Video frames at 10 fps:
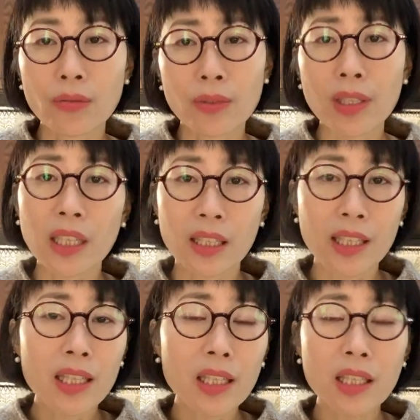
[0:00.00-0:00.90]
really.
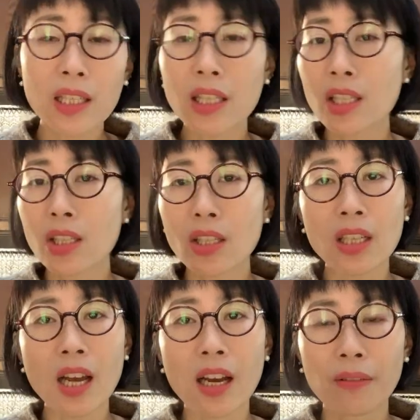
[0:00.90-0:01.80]
This is just good
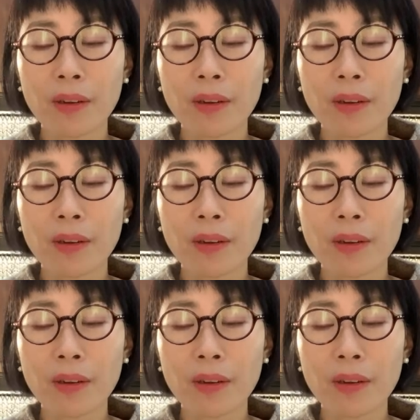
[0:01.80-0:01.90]
enough.